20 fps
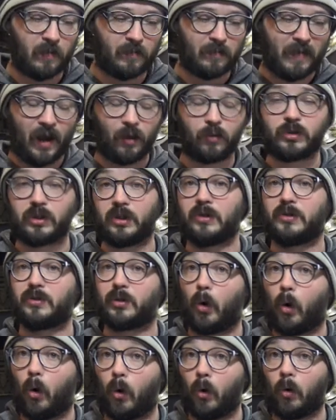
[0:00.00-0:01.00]
pouches
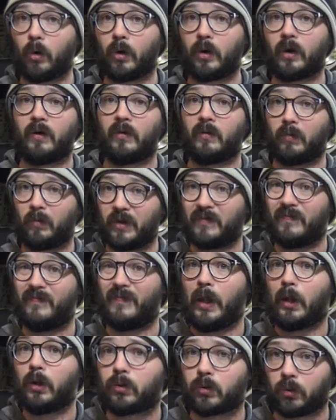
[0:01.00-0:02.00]
or with
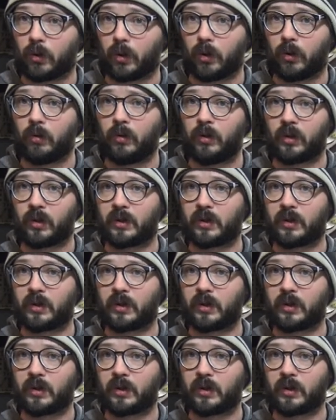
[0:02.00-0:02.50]
Velcro,